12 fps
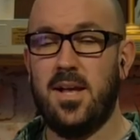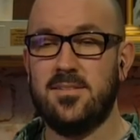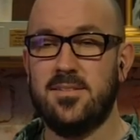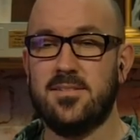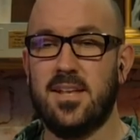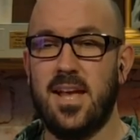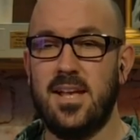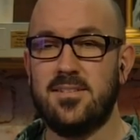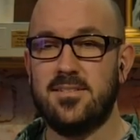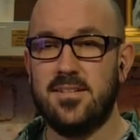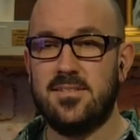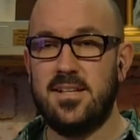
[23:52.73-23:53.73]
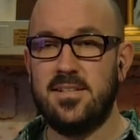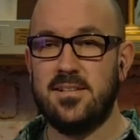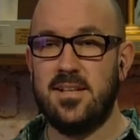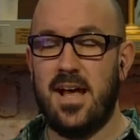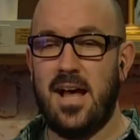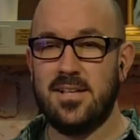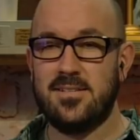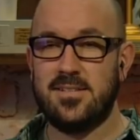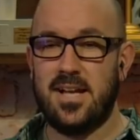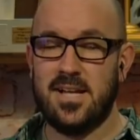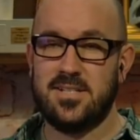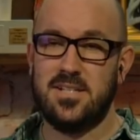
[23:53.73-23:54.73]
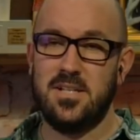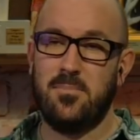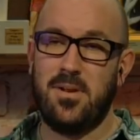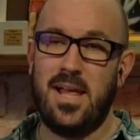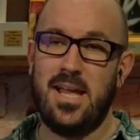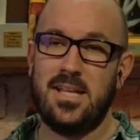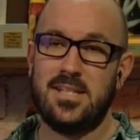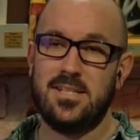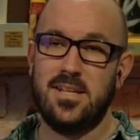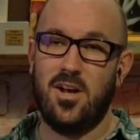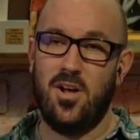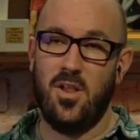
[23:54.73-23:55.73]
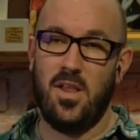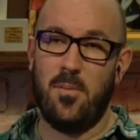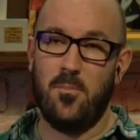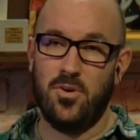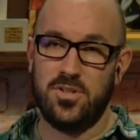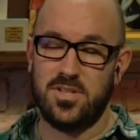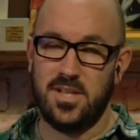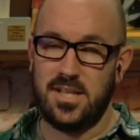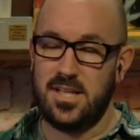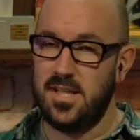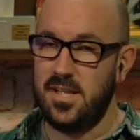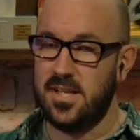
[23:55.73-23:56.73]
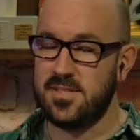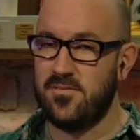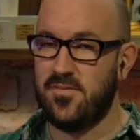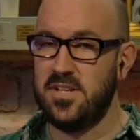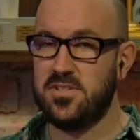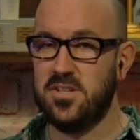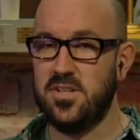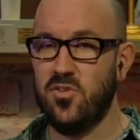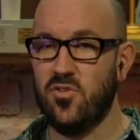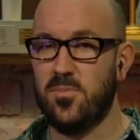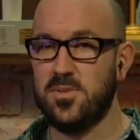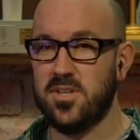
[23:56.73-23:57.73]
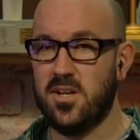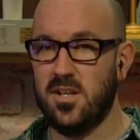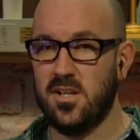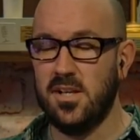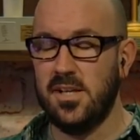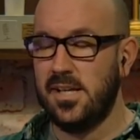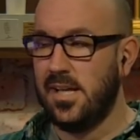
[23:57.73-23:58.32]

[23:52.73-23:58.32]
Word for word: as is the case this season, hasn't actually played all that much, like he, he hasn't featured in Europe at all,